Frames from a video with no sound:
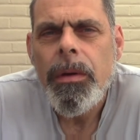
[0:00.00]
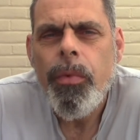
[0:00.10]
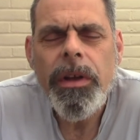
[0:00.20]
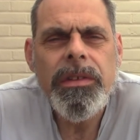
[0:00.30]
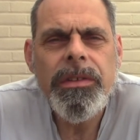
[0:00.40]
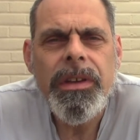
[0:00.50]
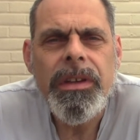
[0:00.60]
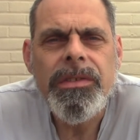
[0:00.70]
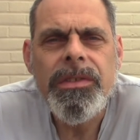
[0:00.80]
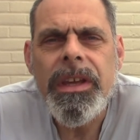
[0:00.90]

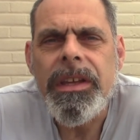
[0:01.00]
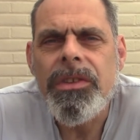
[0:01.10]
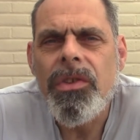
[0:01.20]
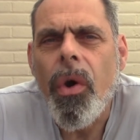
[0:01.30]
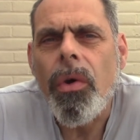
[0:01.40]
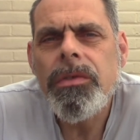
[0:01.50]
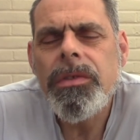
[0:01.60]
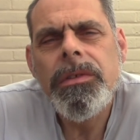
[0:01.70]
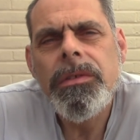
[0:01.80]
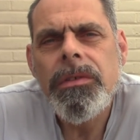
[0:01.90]
Brexiteers need
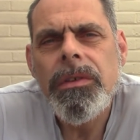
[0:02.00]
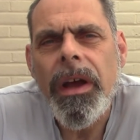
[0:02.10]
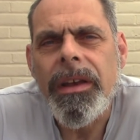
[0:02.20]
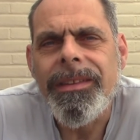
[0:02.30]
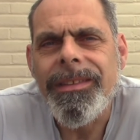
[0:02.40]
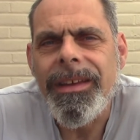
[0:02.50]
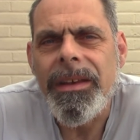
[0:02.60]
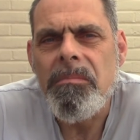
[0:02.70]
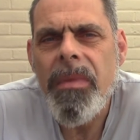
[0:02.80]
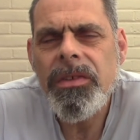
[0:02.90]
not, and
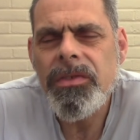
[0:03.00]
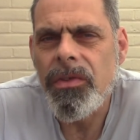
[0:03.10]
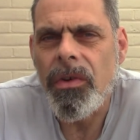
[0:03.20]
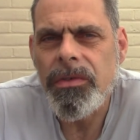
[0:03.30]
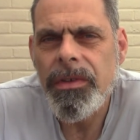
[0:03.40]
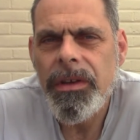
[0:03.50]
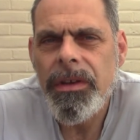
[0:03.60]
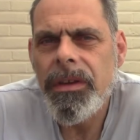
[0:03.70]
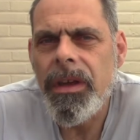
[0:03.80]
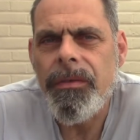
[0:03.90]
indeed must not,
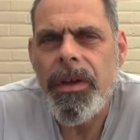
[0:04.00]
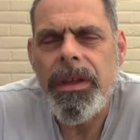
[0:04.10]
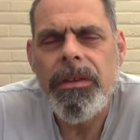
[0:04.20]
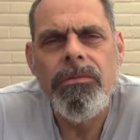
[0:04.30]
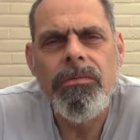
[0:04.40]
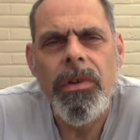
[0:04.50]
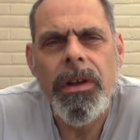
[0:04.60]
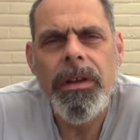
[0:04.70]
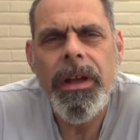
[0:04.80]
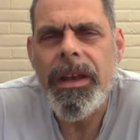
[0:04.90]
give
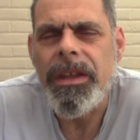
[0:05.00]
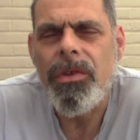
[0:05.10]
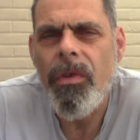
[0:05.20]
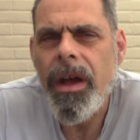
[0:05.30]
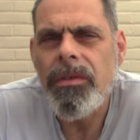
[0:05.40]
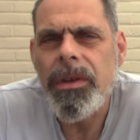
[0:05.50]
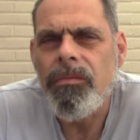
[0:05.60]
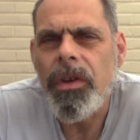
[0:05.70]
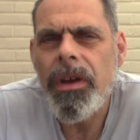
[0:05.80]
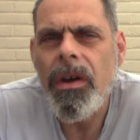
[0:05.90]
any ground
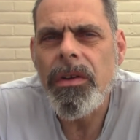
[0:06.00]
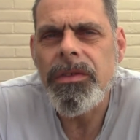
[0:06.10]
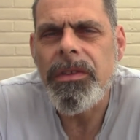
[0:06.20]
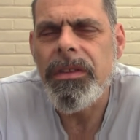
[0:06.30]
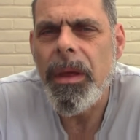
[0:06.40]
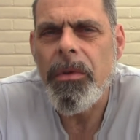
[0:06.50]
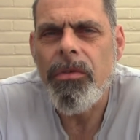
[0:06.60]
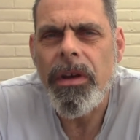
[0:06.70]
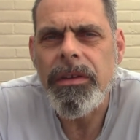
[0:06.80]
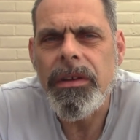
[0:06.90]
in regard to the
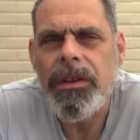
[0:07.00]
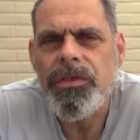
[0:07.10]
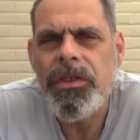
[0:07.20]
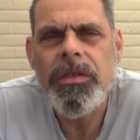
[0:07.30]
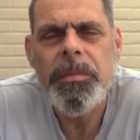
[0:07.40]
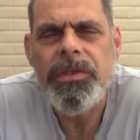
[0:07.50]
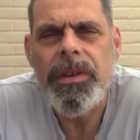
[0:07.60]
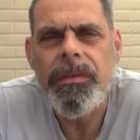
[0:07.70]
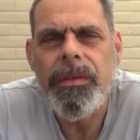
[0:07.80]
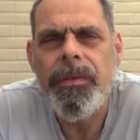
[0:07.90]
democratic
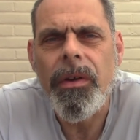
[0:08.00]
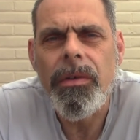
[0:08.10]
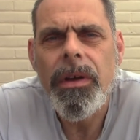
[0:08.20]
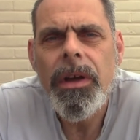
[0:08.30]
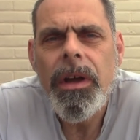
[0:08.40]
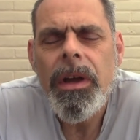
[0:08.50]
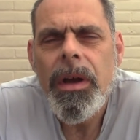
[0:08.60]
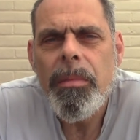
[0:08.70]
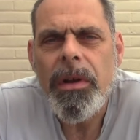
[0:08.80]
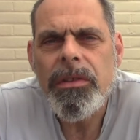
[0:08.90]
legitimacy of the vote,
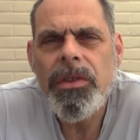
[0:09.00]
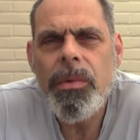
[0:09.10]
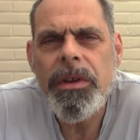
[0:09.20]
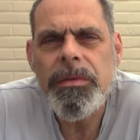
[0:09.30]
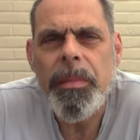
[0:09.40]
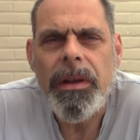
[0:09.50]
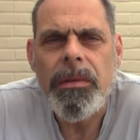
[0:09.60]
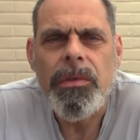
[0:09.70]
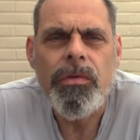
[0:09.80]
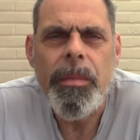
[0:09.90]
but I do expect
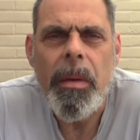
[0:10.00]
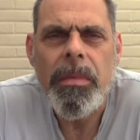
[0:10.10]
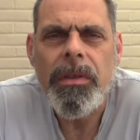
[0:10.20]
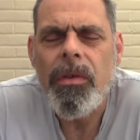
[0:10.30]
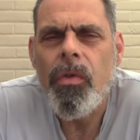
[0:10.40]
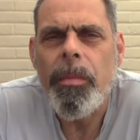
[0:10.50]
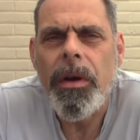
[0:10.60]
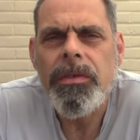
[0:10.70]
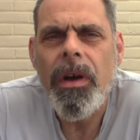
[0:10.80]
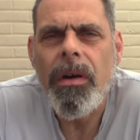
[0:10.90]
them to remember that
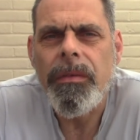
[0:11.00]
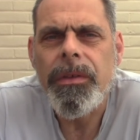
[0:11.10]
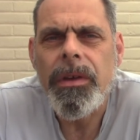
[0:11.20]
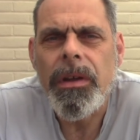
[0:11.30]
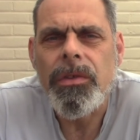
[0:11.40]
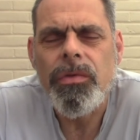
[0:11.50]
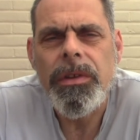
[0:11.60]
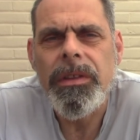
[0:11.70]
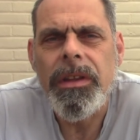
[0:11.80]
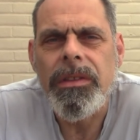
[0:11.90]
almost half the
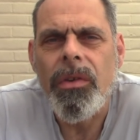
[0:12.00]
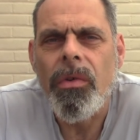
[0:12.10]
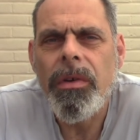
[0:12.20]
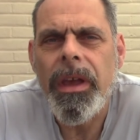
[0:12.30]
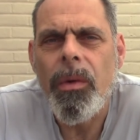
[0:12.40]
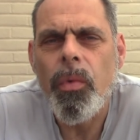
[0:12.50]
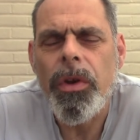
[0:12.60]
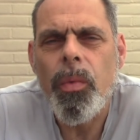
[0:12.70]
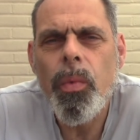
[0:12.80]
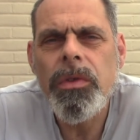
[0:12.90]
country did not get what
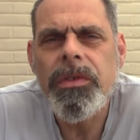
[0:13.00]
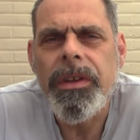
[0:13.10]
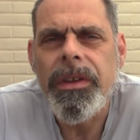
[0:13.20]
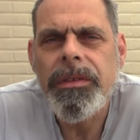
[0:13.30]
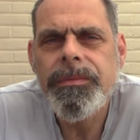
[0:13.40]
it wanted.